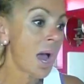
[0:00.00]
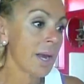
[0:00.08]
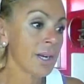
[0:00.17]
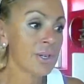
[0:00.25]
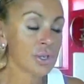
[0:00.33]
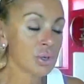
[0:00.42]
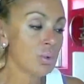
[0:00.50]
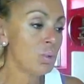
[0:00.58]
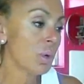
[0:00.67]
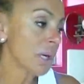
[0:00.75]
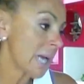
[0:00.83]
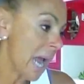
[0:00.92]
and I do
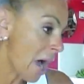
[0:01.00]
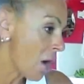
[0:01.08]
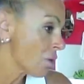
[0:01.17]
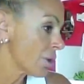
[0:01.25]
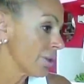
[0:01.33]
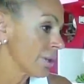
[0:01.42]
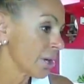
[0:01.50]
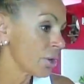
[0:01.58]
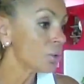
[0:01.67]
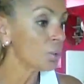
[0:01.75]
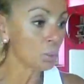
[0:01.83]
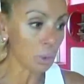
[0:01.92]
work out, and then I
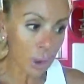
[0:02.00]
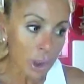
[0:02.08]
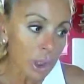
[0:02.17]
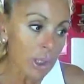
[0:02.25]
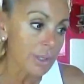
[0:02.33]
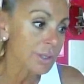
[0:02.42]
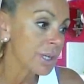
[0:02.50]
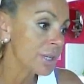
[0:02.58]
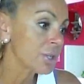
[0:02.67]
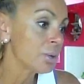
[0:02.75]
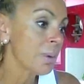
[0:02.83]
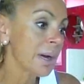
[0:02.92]
go to work, and then I
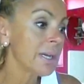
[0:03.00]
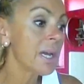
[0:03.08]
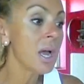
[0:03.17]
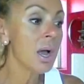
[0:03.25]
do my